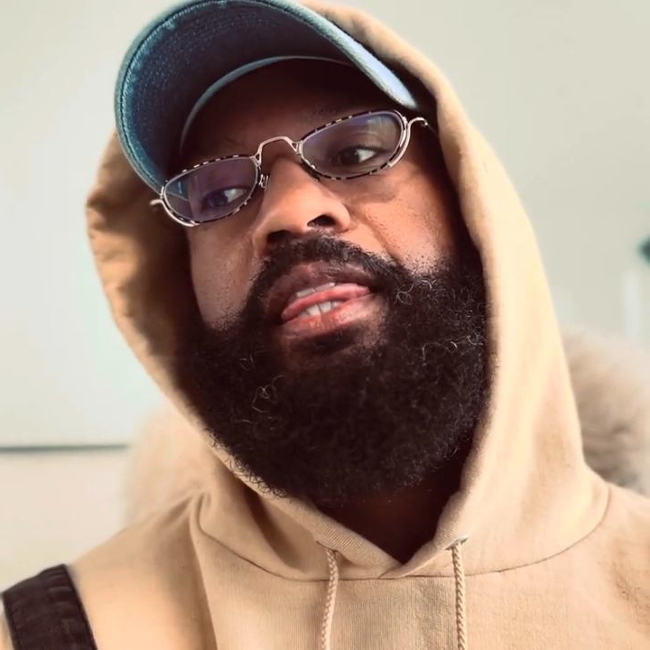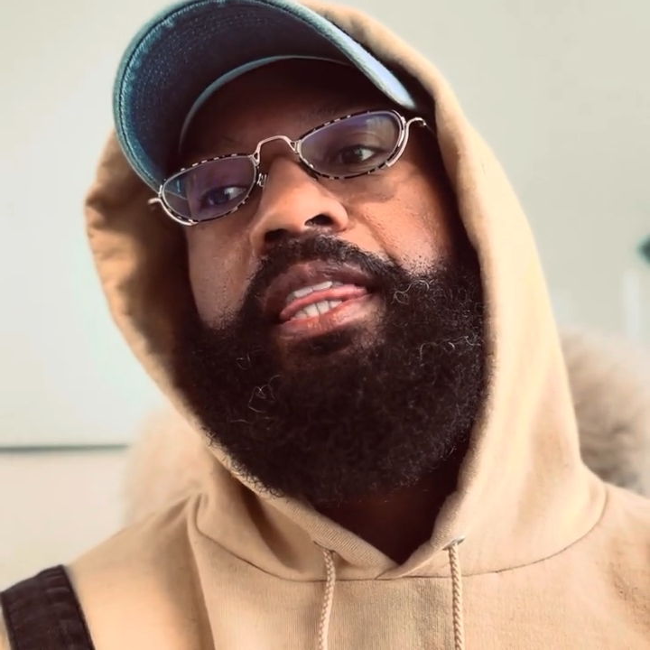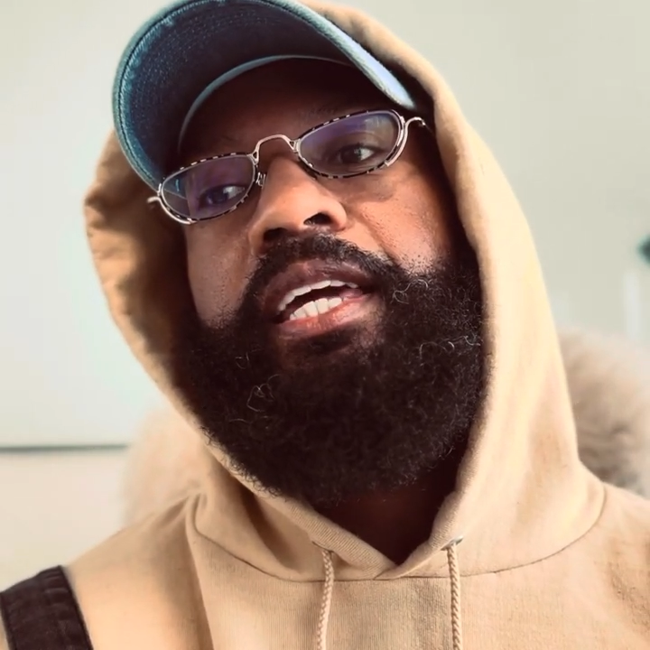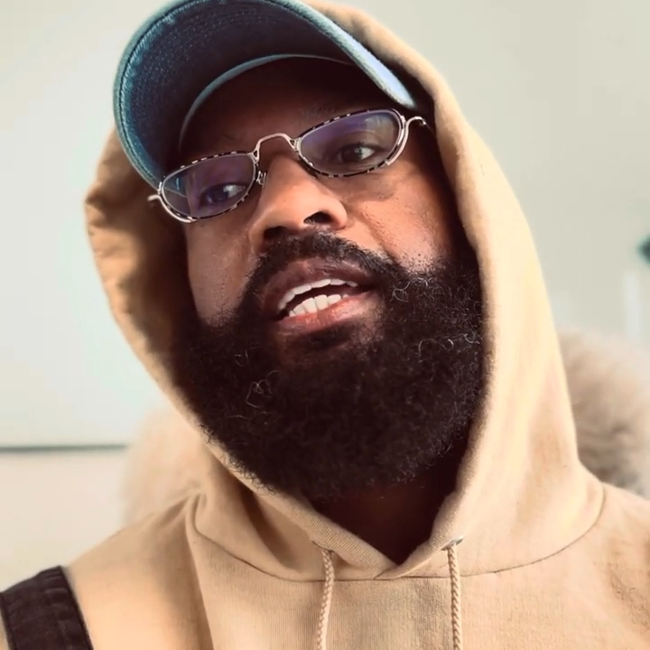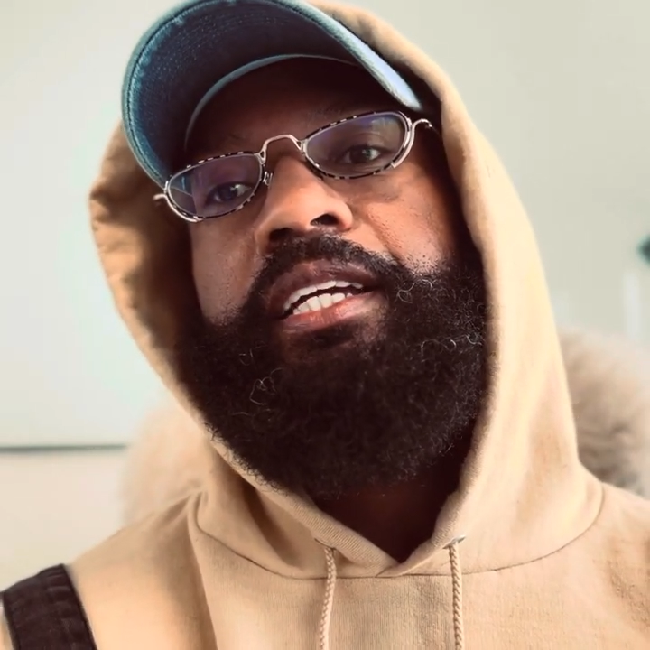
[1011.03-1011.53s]

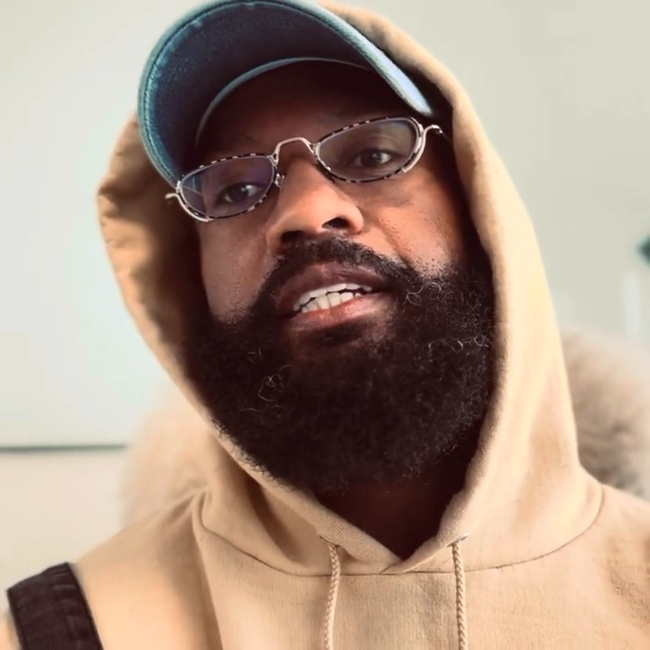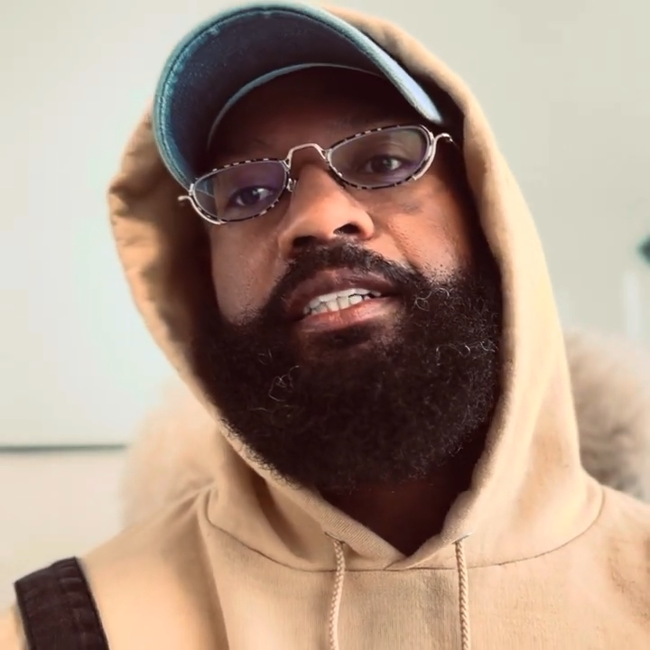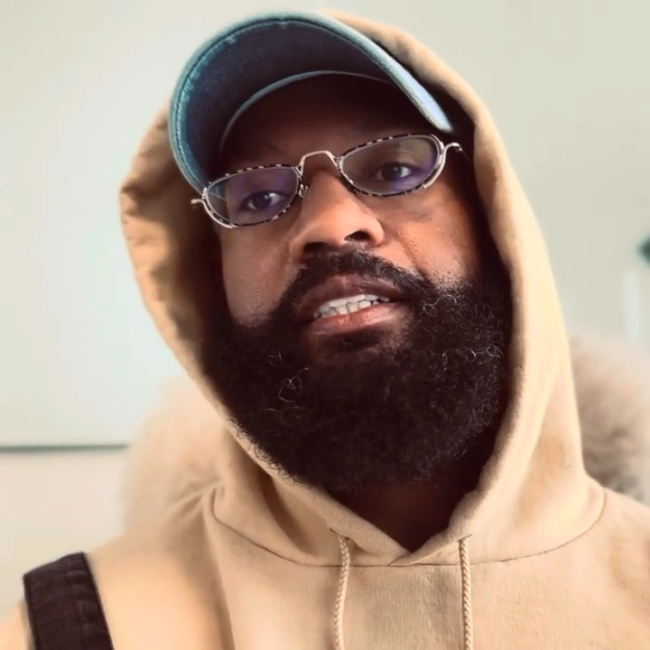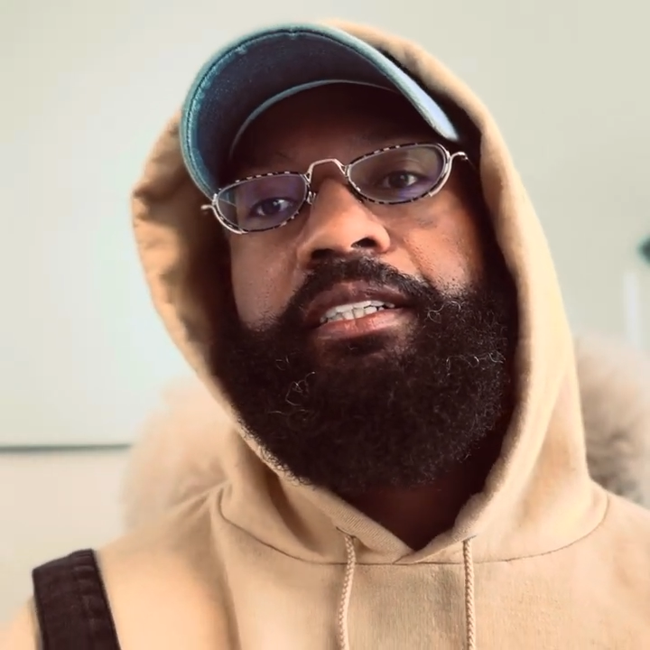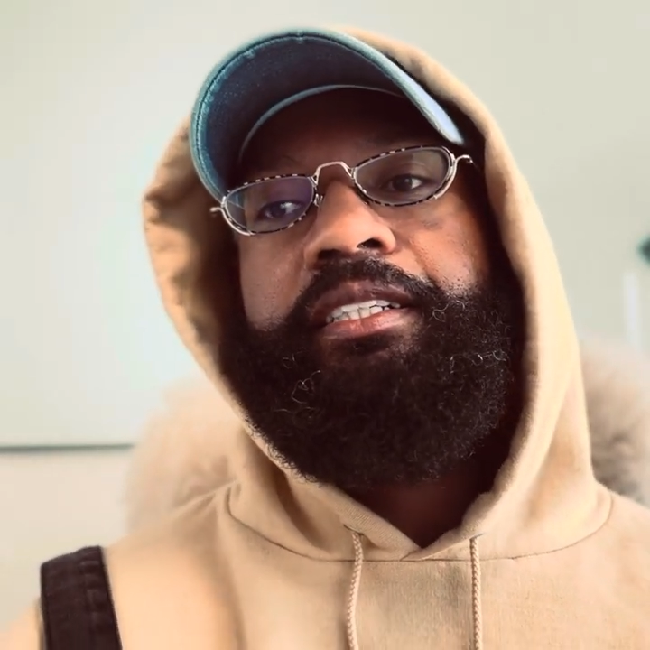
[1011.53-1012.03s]
things